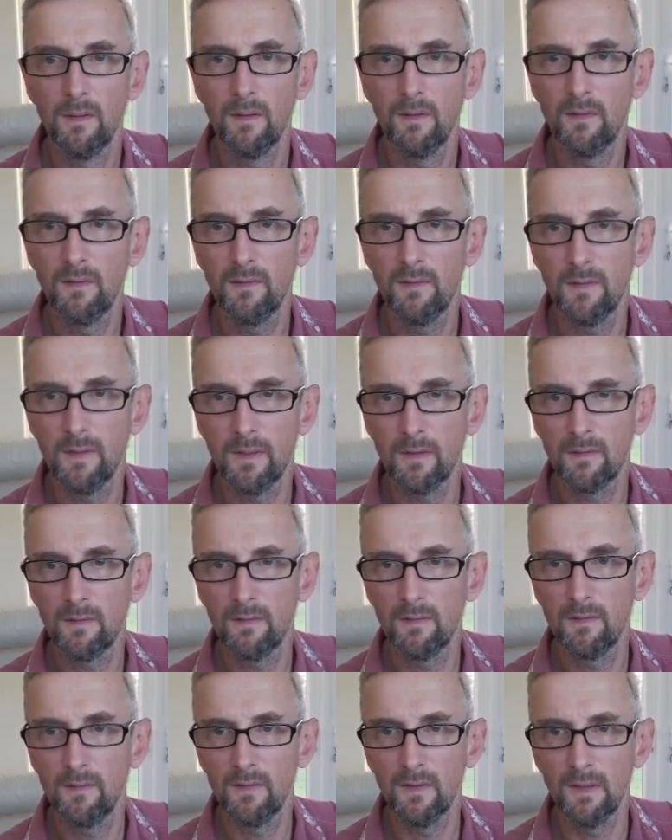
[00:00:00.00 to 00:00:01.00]

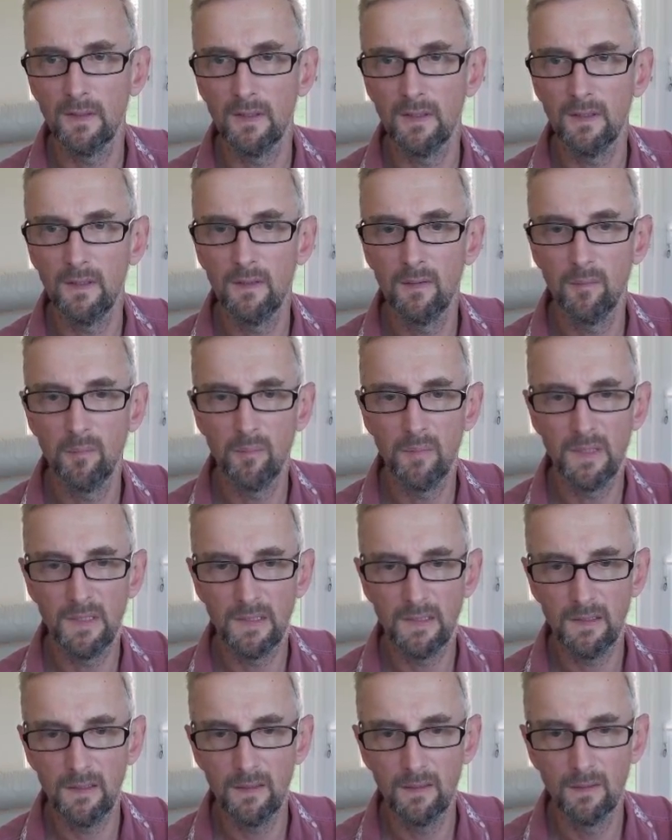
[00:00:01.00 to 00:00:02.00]
6C
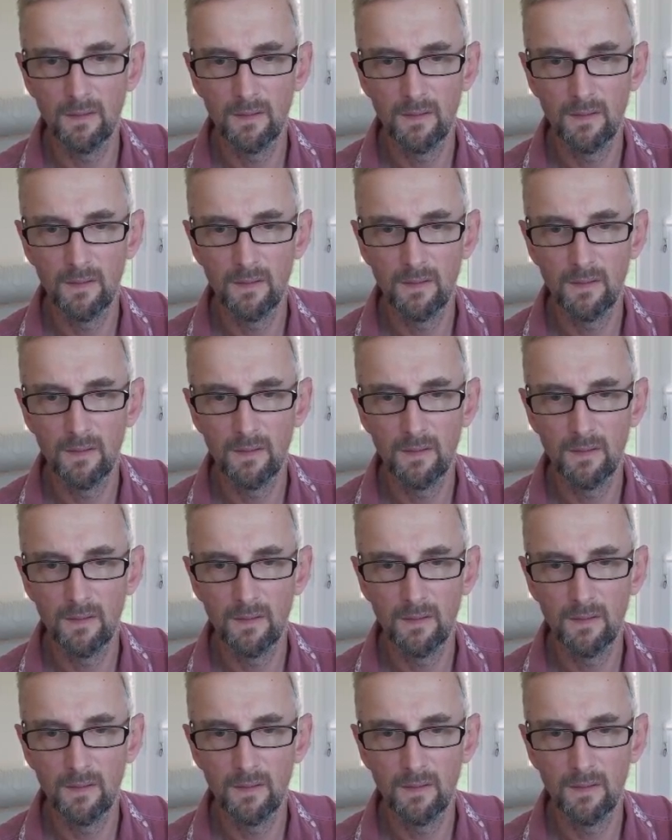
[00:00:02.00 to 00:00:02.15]
Mini.